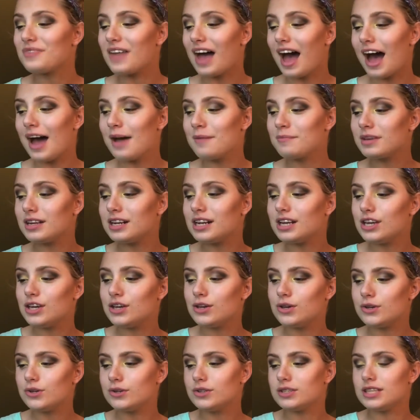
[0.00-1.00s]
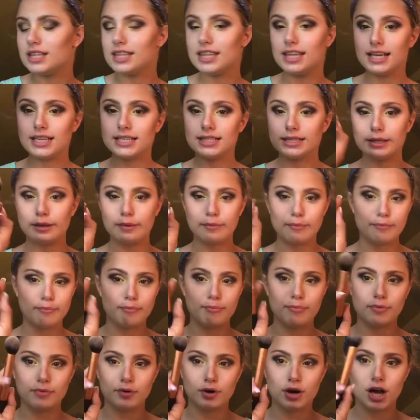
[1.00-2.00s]
I'm gonna use this
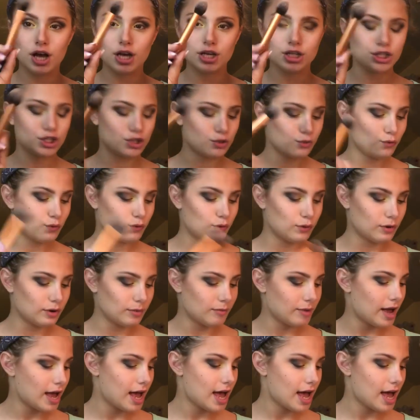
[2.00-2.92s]
brush for my